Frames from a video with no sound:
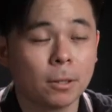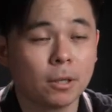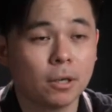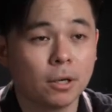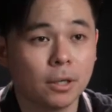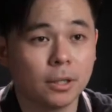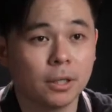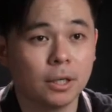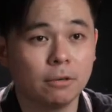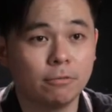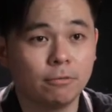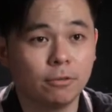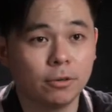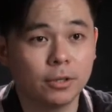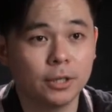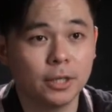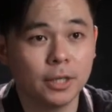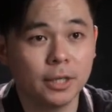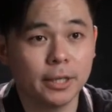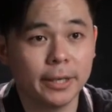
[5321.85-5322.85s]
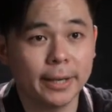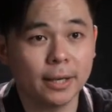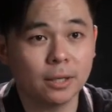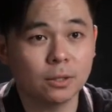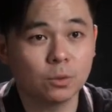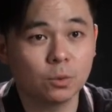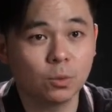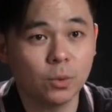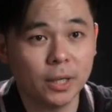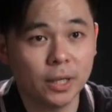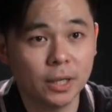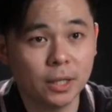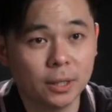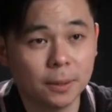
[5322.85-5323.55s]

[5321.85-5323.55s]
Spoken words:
Okay, for the next one.